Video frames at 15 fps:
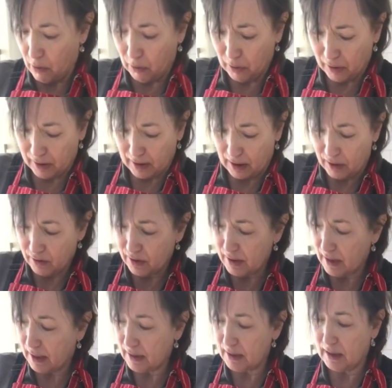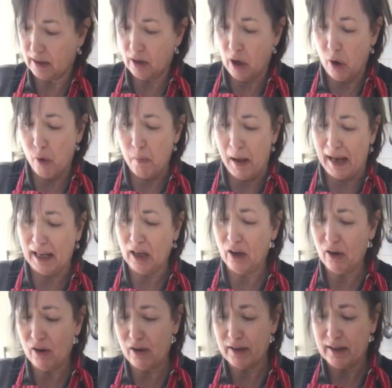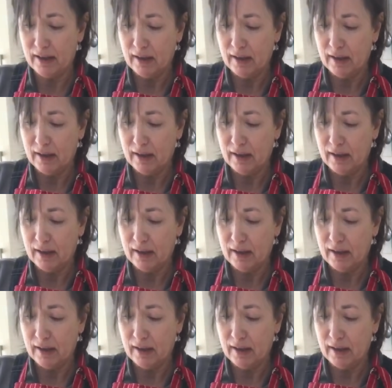look at that, 119. Oh my lord.